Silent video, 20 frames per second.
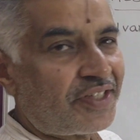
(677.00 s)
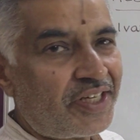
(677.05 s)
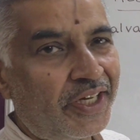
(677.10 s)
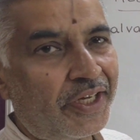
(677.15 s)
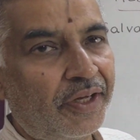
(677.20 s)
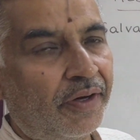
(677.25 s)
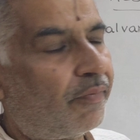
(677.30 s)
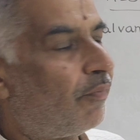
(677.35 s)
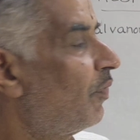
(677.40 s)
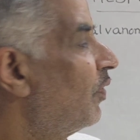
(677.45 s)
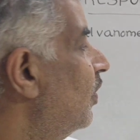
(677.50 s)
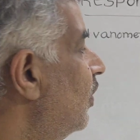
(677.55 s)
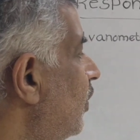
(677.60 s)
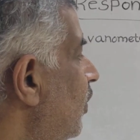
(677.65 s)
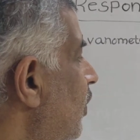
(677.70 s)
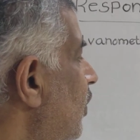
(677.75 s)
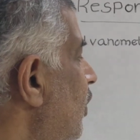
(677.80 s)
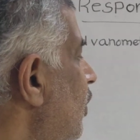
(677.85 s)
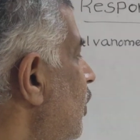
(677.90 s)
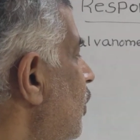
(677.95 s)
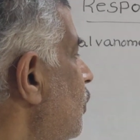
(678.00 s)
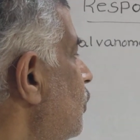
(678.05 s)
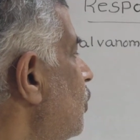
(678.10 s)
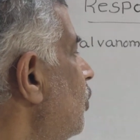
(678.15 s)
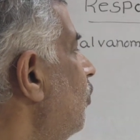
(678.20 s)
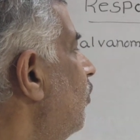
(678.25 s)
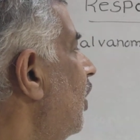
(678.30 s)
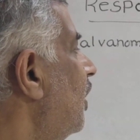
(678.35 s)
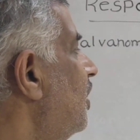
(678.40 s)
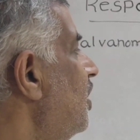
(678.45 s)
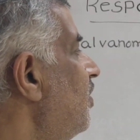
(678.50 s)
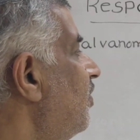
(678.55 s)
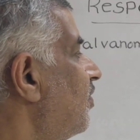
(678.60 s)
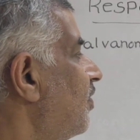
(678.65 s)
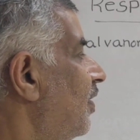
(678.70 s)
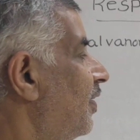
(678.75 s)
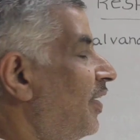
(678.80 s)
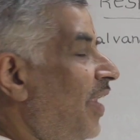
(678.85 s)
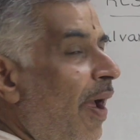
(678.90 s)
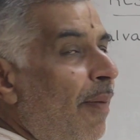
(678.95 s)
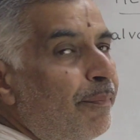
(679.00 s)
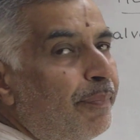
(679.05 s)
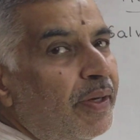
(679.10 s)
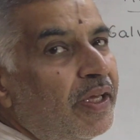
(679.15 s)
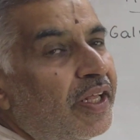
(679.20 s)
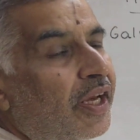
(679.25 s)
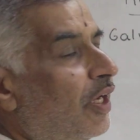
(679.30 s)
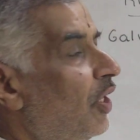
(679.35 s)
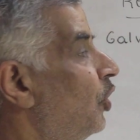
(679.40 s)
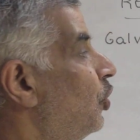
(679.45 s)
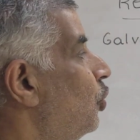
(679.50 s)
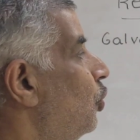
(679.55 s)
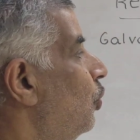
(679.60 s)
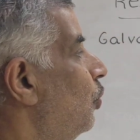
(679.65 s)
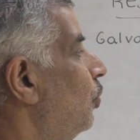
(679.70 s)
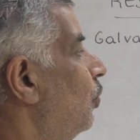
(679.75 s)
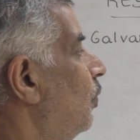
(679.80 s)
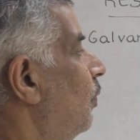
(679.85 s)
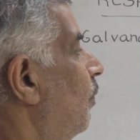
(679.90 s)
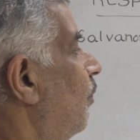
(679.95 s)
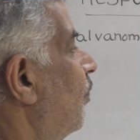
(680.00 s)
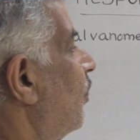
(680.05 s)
zeta. So, what is damping ratio?